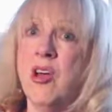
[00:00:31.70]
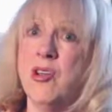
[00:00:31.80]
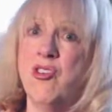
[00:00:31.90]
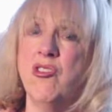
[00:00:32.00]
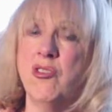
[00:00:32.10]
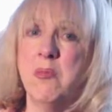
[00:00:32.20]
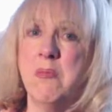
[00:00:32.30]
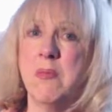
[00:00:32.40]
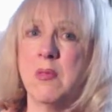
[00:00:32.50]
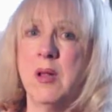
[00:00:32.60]
it touches
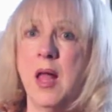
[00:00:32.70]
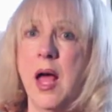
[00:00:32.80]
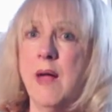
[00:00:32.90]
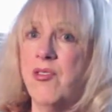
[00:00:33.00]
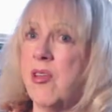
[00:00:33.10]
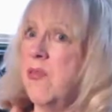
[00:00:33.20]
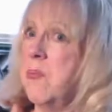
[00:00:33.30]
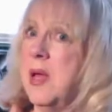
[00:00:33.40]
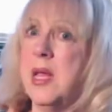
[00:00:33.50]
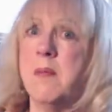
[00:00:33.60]
the lives
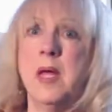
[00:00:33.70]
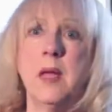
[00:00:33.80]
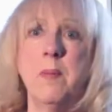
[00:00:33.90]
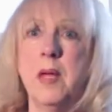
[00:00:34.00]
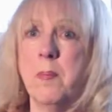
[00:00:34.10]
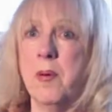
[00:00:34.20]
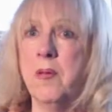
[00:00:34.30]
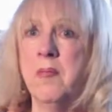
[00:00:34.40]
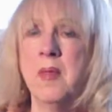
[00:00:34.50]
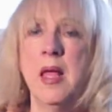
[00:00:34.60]
of many, many
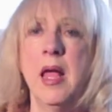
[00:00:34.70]
people,